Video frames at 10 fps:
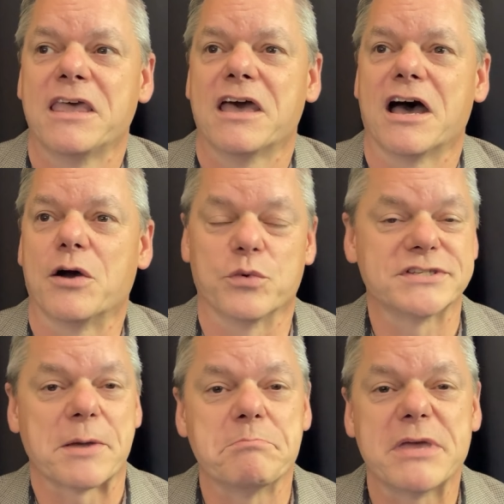was
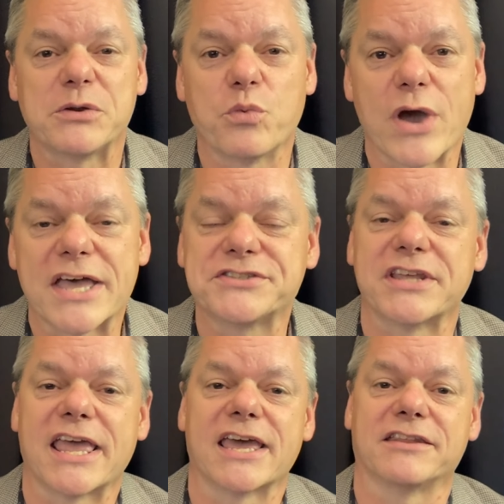at Midwest,
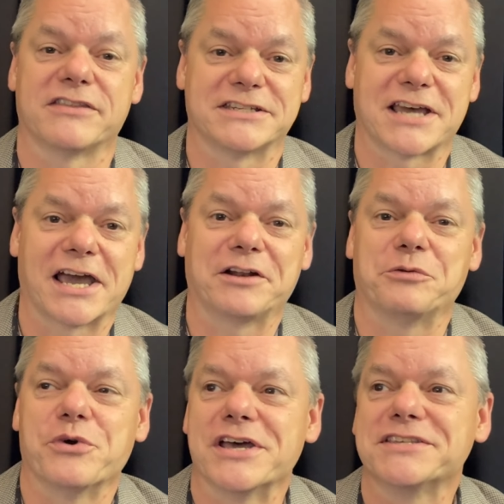and the title
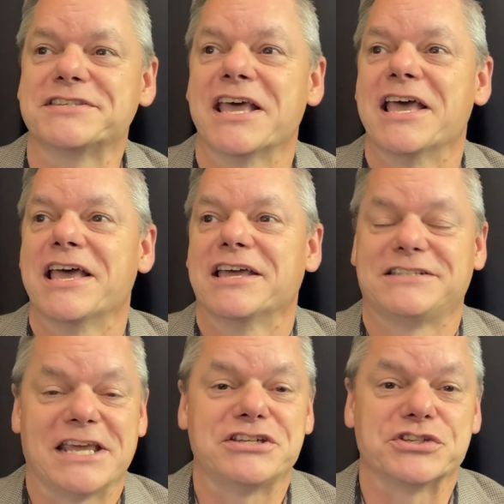was
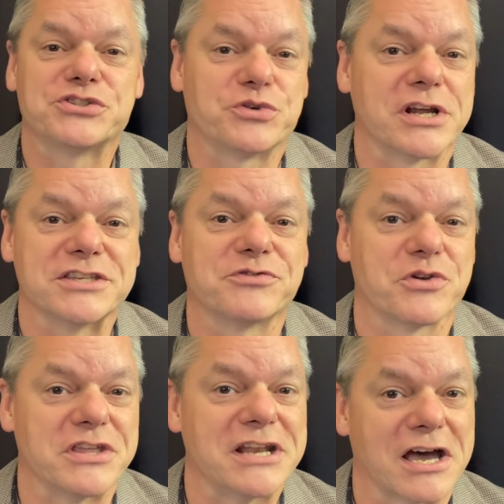Teaching Strings for
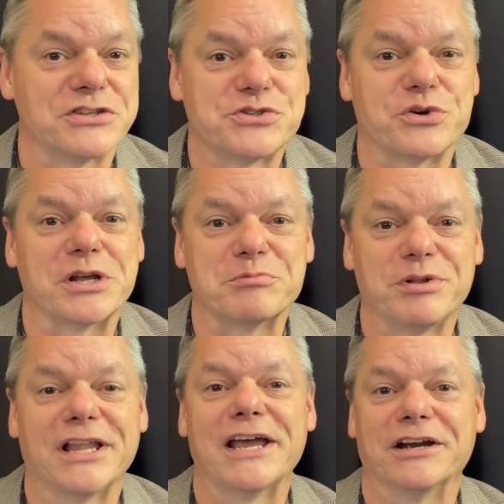the Non-String
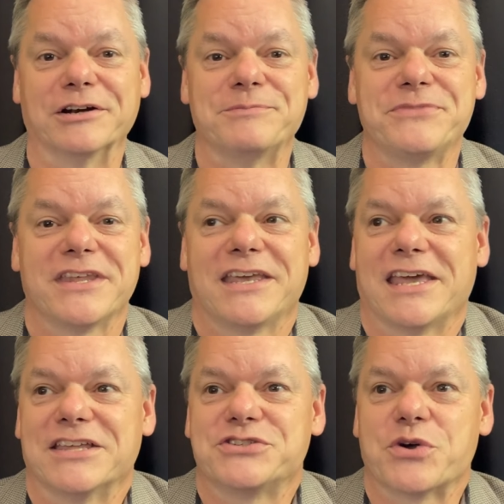Player.
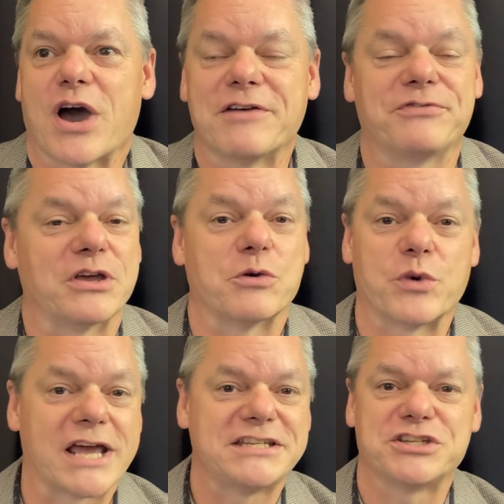And so and
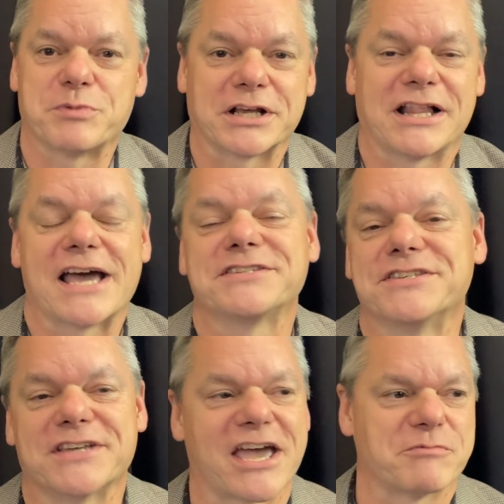when I teach my
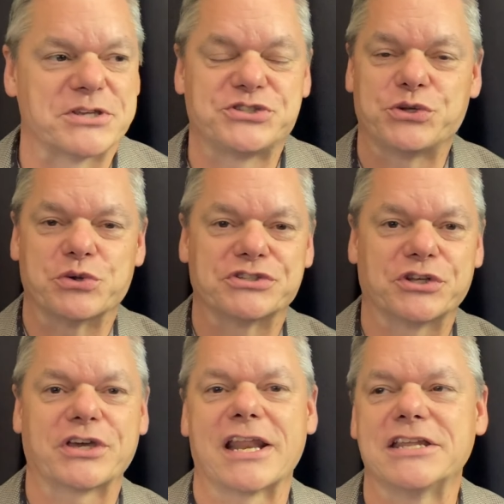classes, I have my students
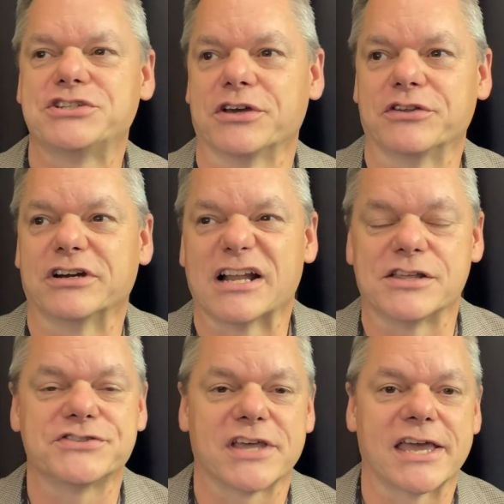look at each other and I'll
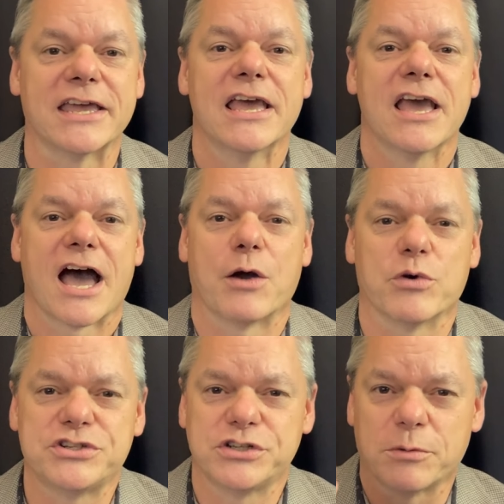say, I
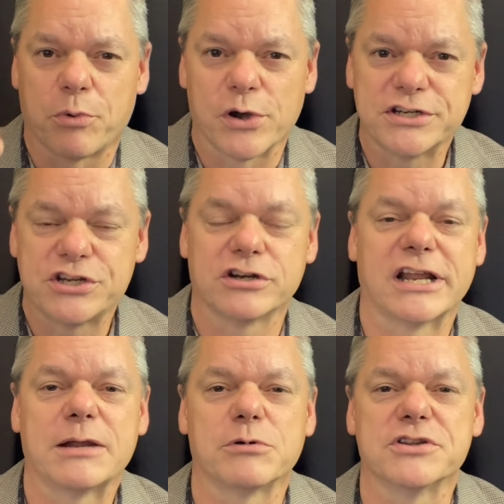want you to point to your
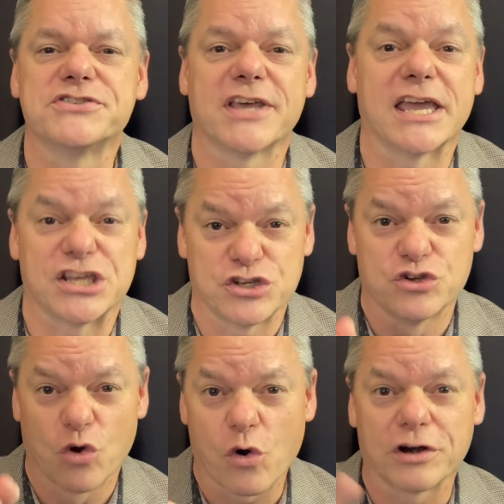neighbor and say,
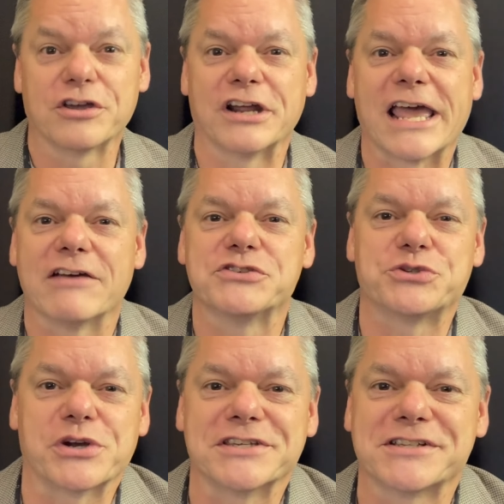you're going to have a
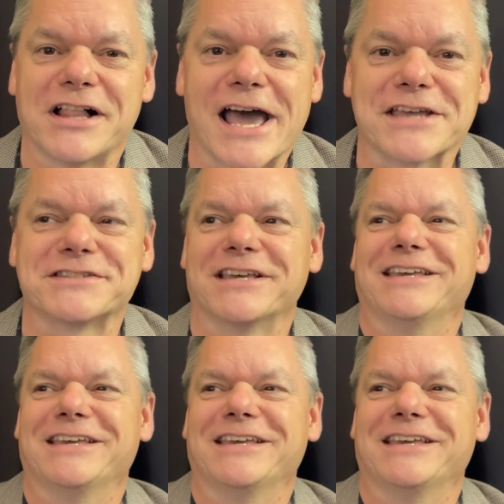strings class.